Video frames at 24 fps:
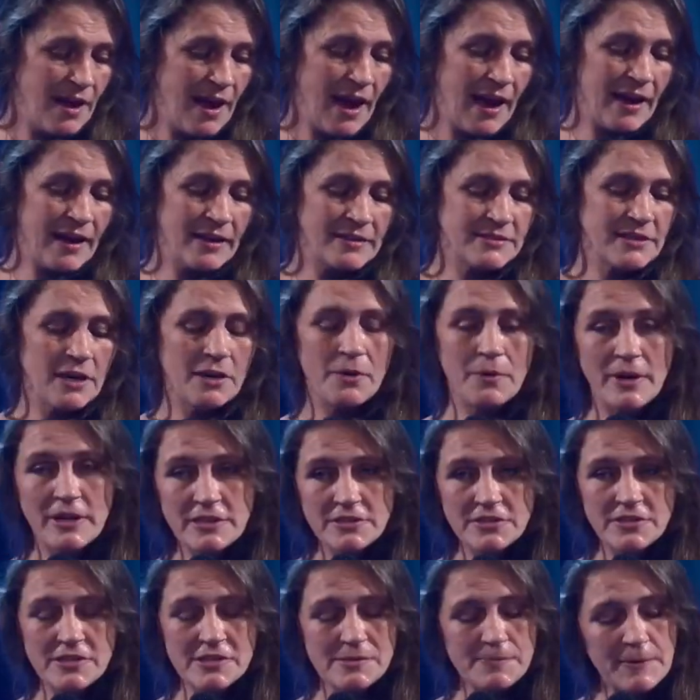And as
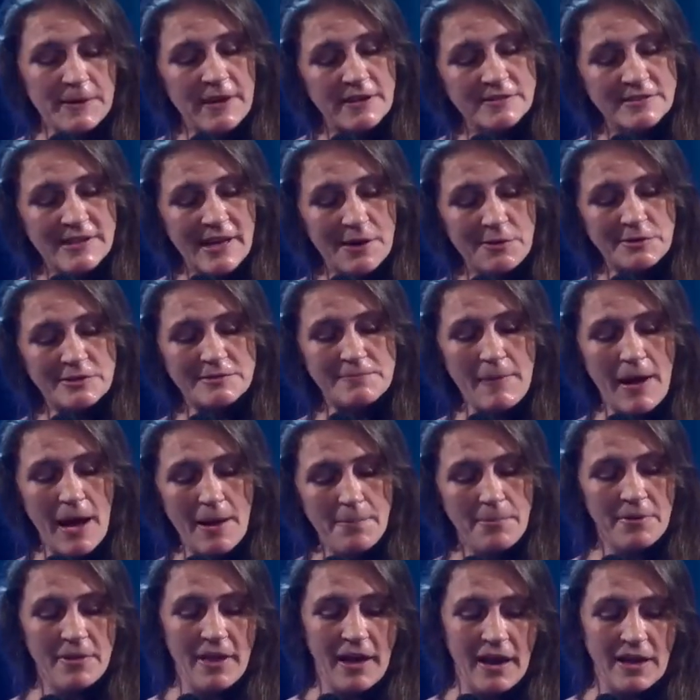always, just because that was my
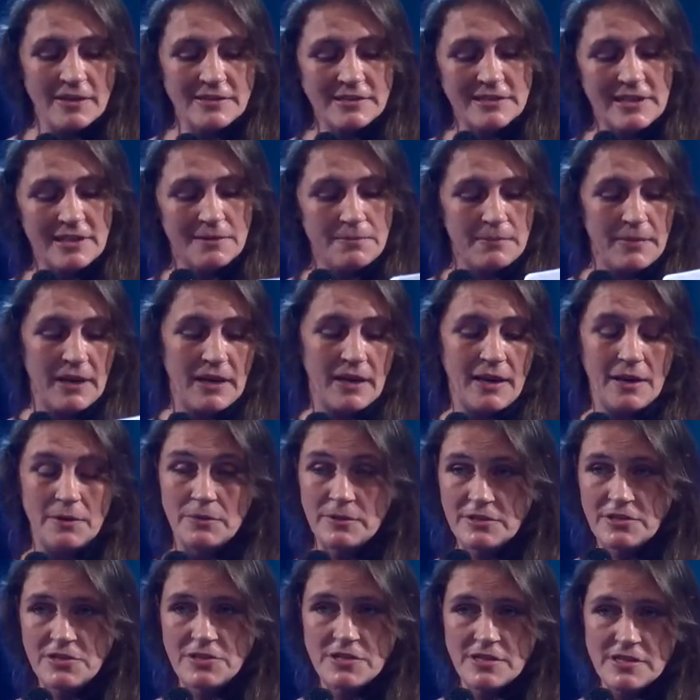plan didn't mean it
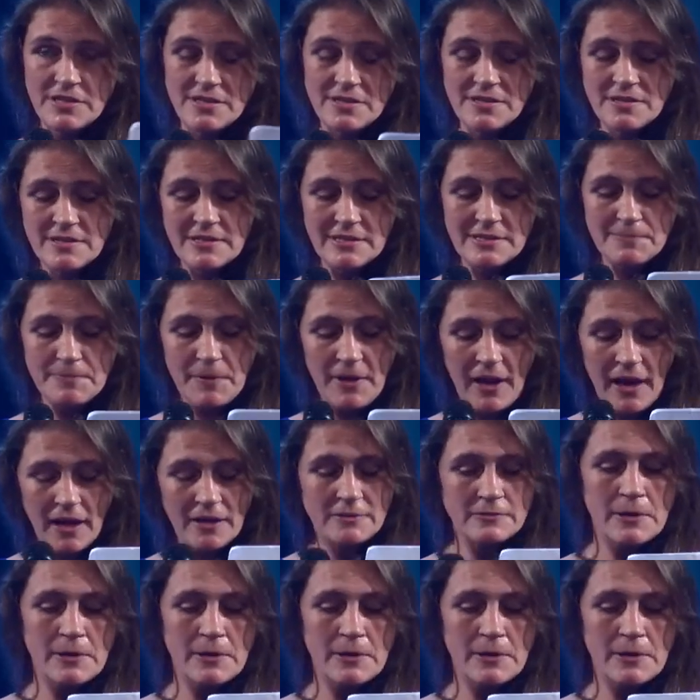was Jesus' plan.